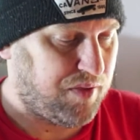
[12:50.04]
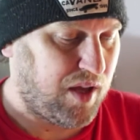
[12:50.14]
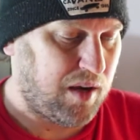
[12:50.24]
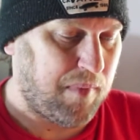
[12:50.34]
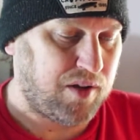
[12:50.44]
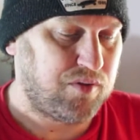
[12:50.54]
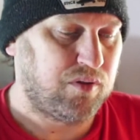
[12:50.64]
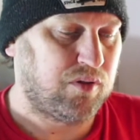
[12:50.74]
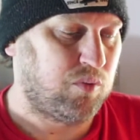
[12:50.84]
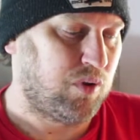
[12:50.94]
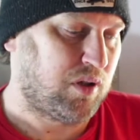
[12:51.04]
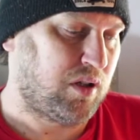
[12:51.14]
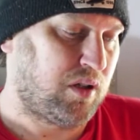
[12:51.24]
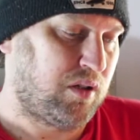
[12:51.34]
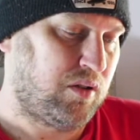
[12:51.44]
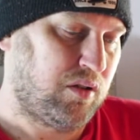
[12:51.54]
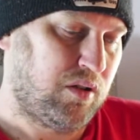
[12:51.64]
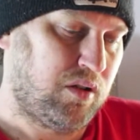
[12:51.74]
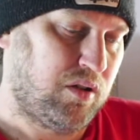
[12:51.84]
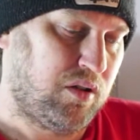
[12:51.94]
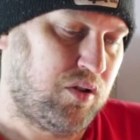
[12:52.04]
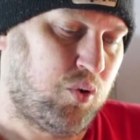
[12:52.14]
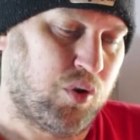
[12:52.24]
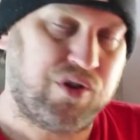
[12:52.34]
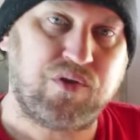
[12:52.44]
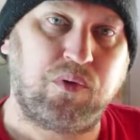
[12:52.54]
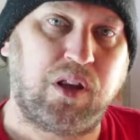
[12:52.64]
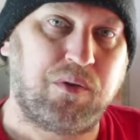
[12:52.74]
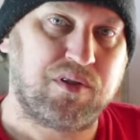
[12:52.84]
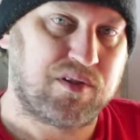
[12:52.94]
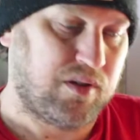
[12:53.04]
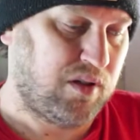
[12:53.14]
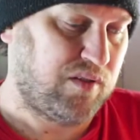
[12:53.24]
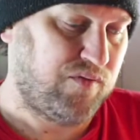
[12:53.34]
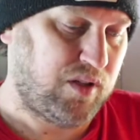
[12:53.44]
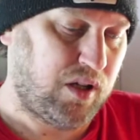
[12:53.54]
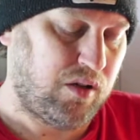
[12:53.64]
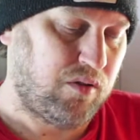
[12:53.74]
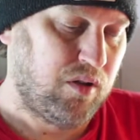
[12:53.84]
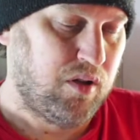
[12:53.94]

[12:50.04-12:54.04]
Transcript: thought I might do a little work on Quartz while I was on video,